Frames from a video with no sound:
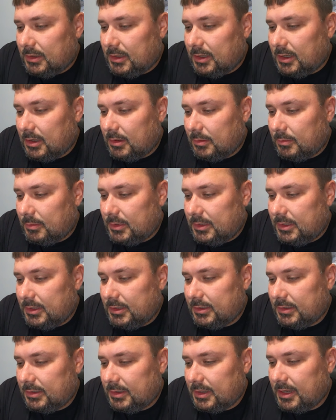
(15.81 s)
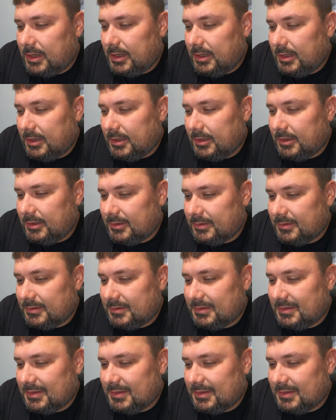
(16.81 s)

I